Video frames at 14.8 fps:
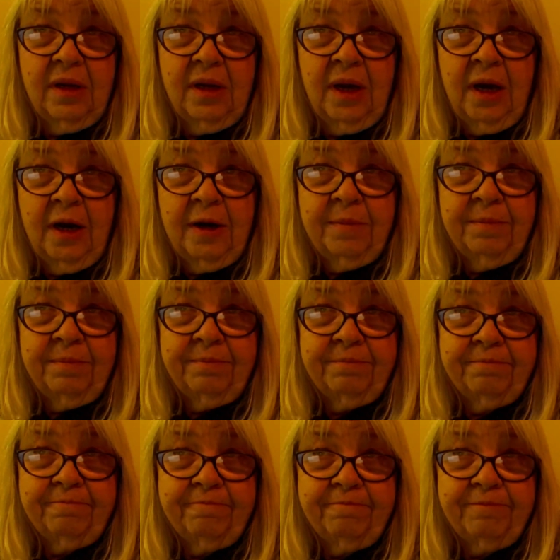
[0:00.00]
um,
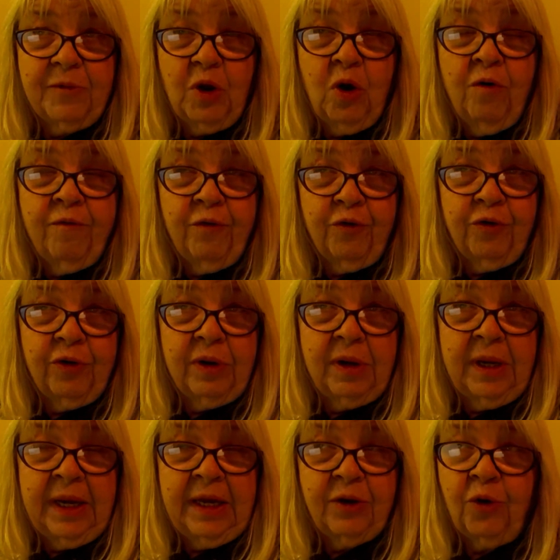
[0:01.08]

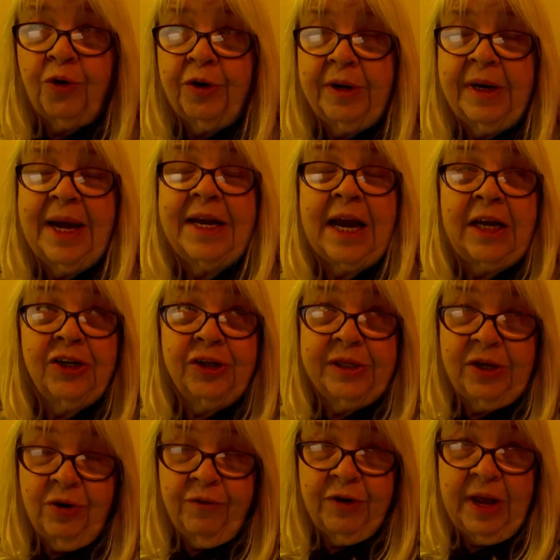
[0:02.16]
overeat, or not, I shouldn't
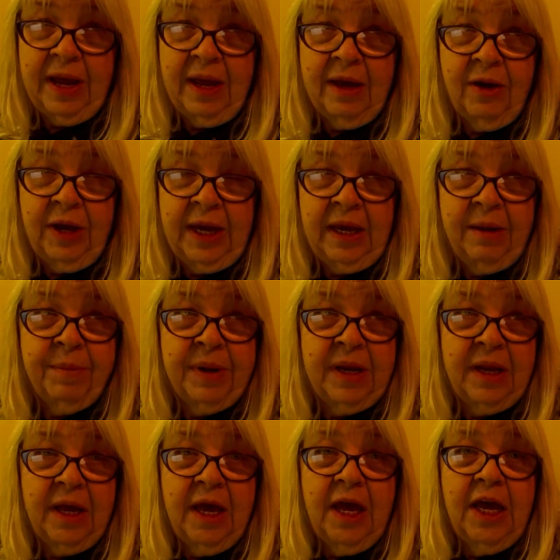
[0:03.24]
say overnight eat, but
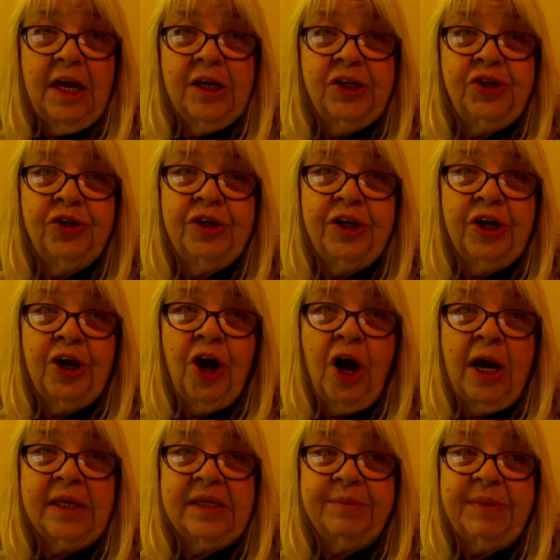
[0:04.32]
shouldn't
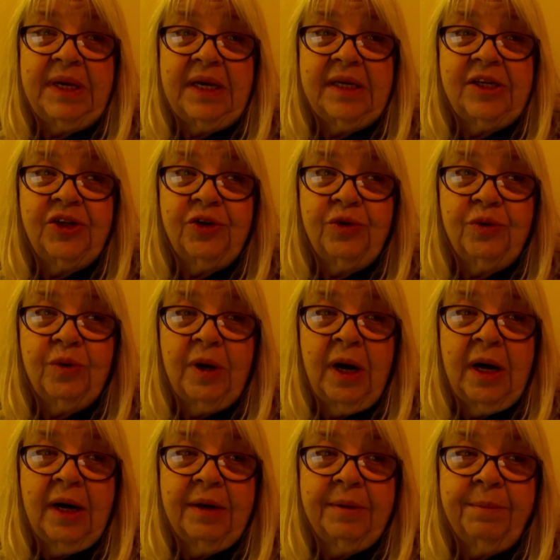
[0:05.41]
cause me to
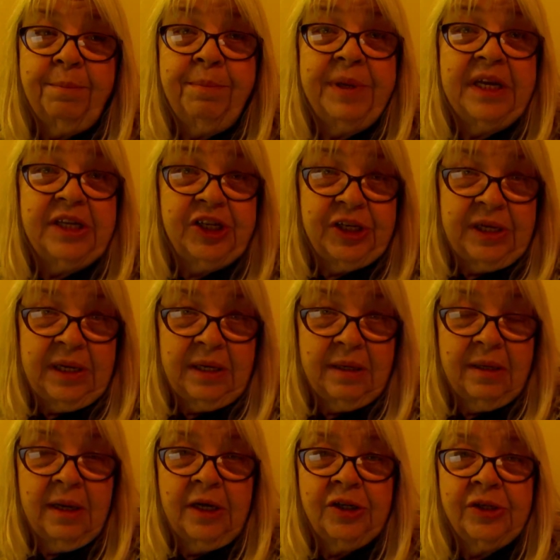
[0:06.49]
uh, binge eat,
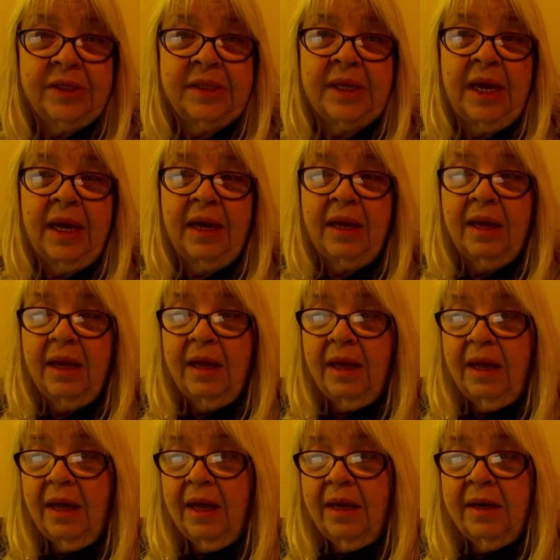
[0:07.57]
I should say.
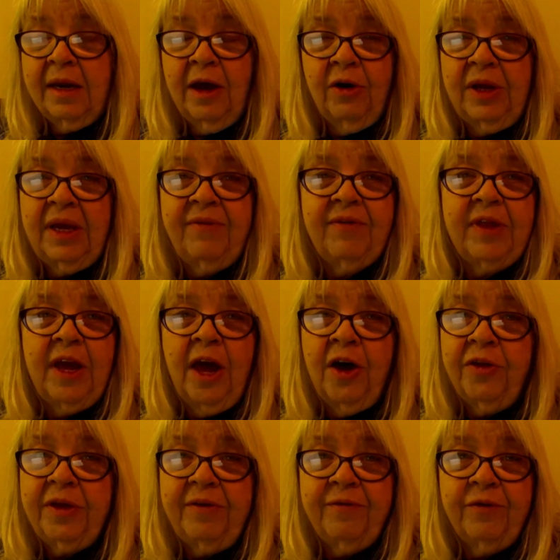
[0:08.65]
Now, even the
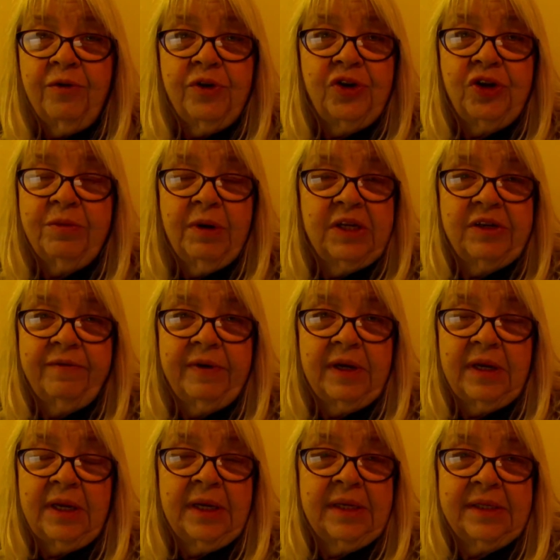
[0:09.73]
healthy food, too much of
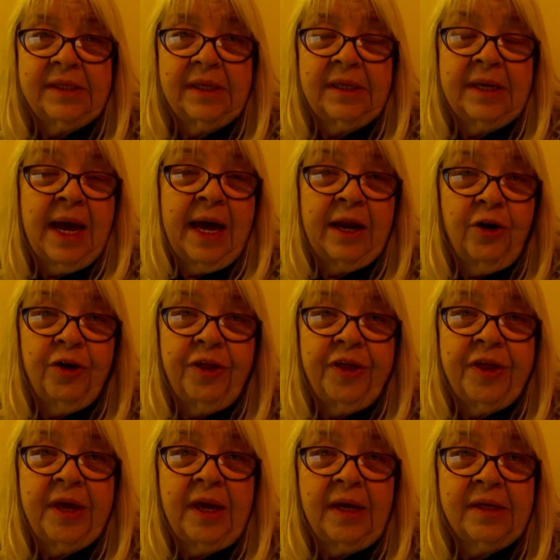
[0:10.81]
it is not a good
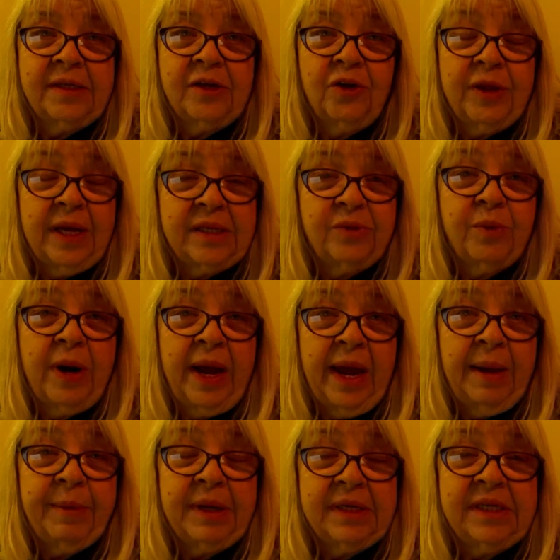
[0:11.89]
thing, so that's why
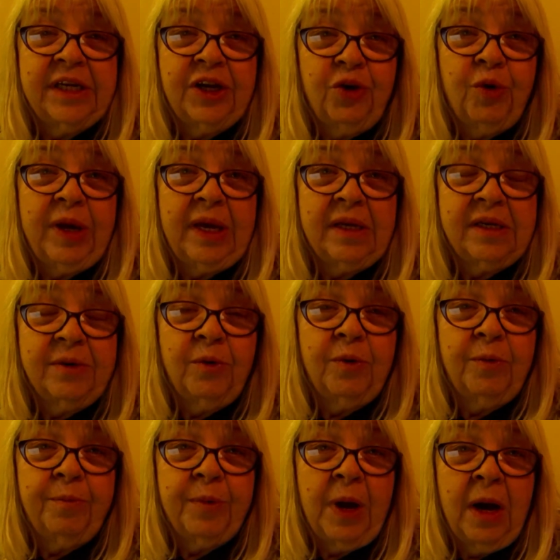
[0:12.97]
I'm continuing to
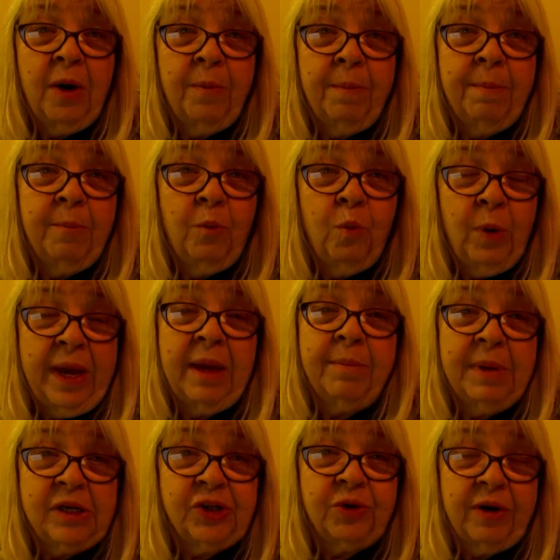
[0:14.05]
um, weigh and
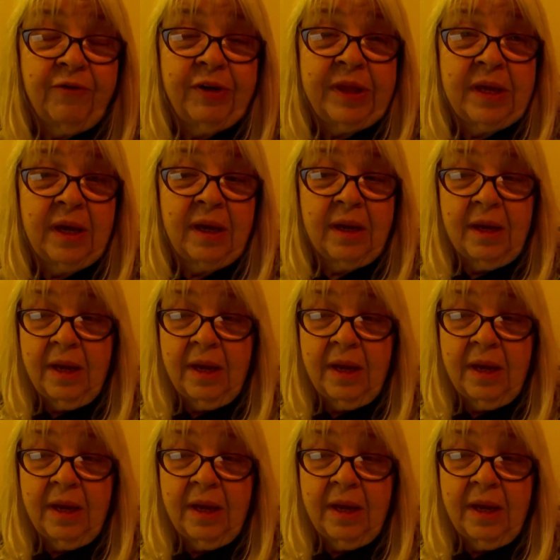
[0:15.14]
measure everything.